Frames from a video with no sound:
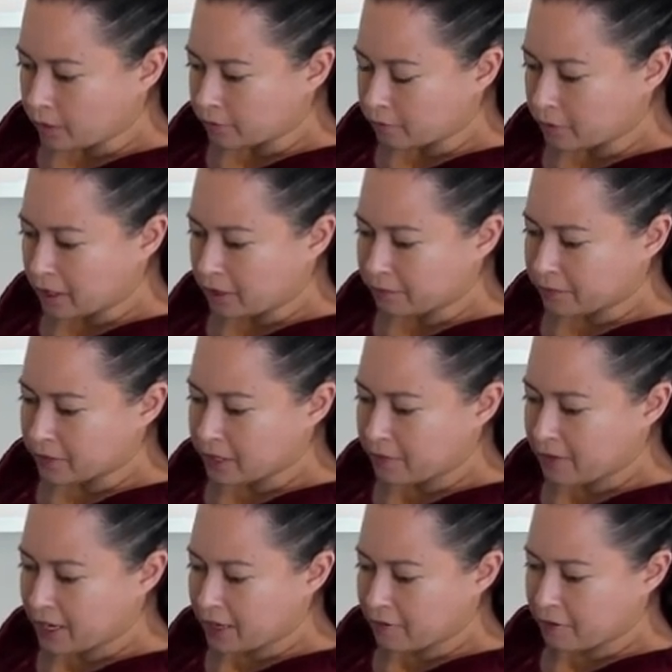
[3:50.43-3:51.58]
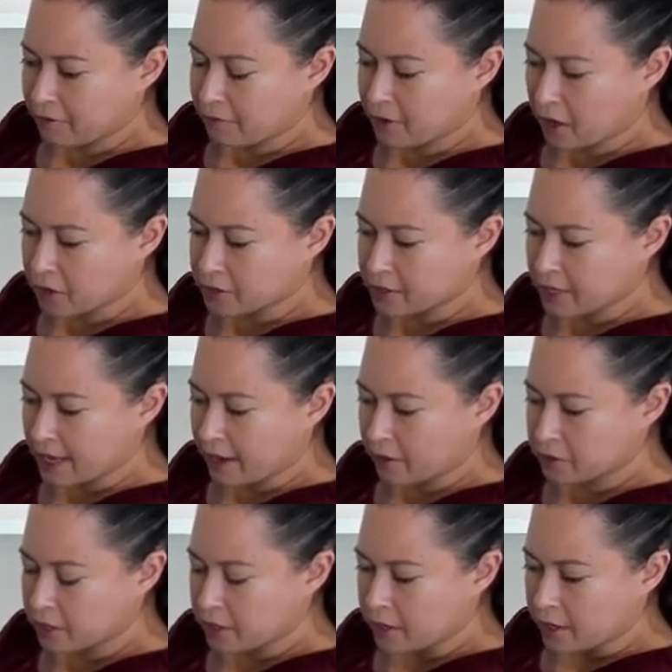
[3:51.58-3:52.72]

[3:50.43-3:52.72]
Well, if any of it falls out,